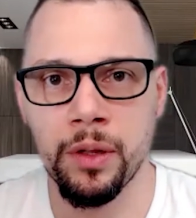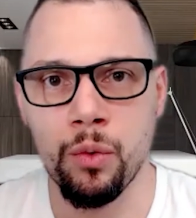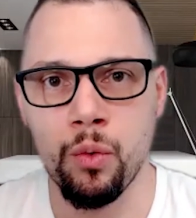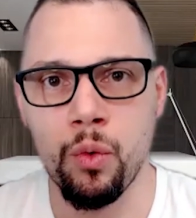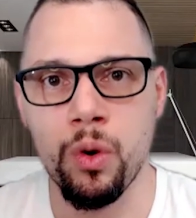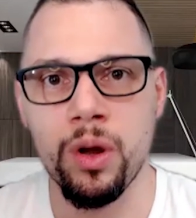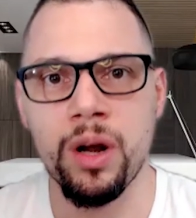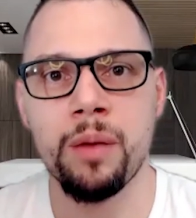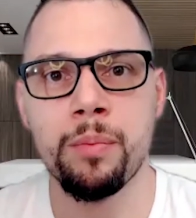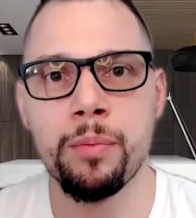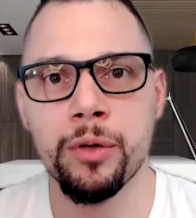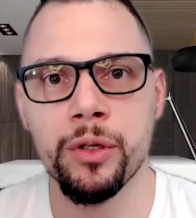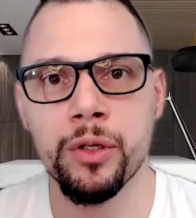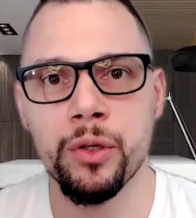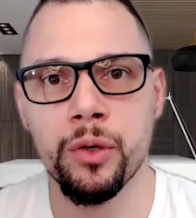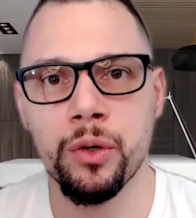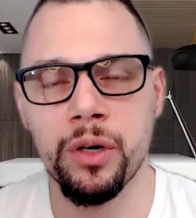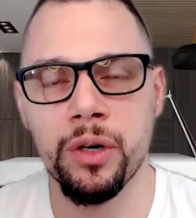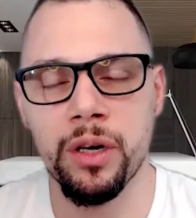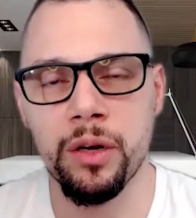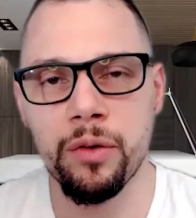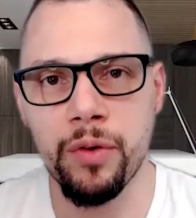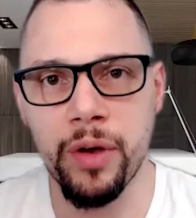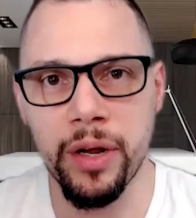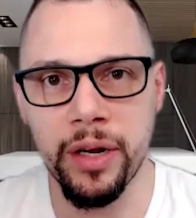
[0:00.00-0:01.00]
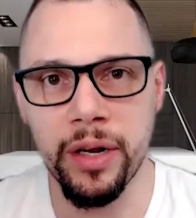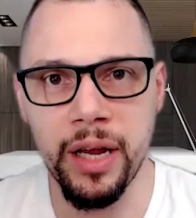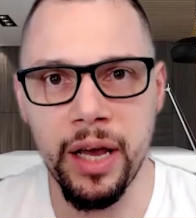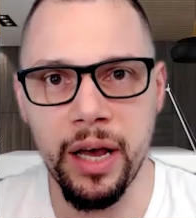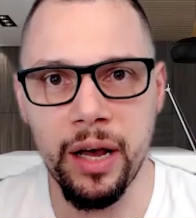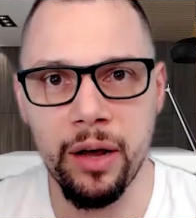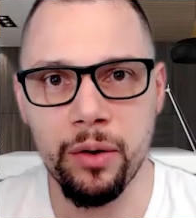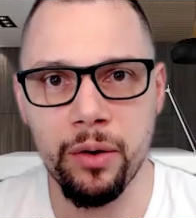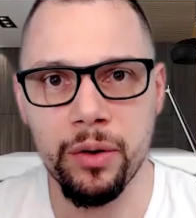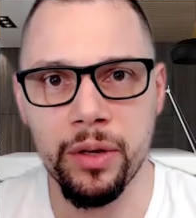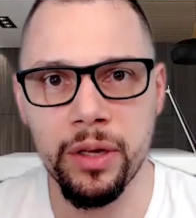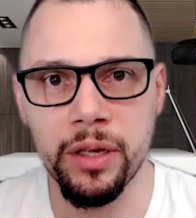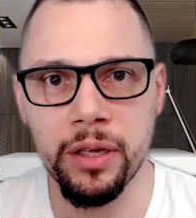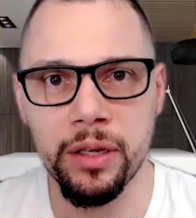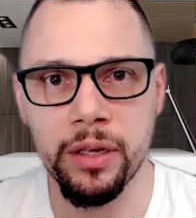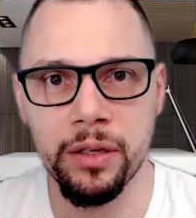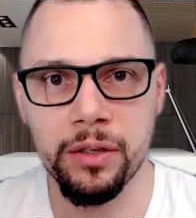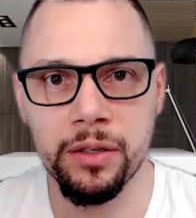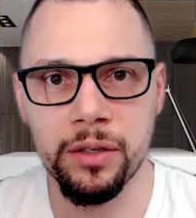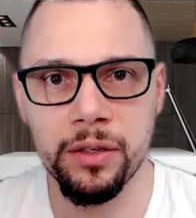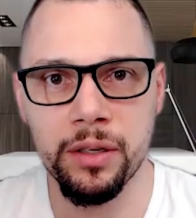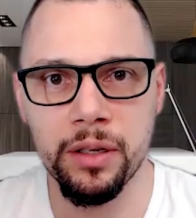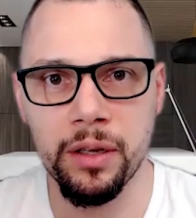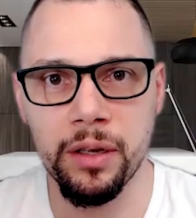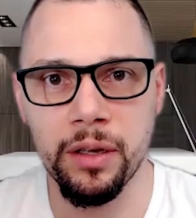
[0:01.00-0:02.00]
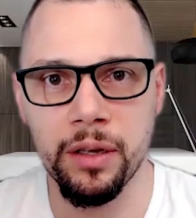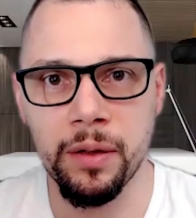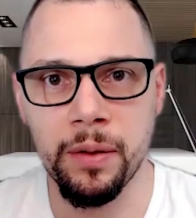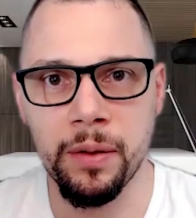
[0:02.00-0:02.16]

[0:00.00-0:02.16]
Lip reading: One opportunity right now is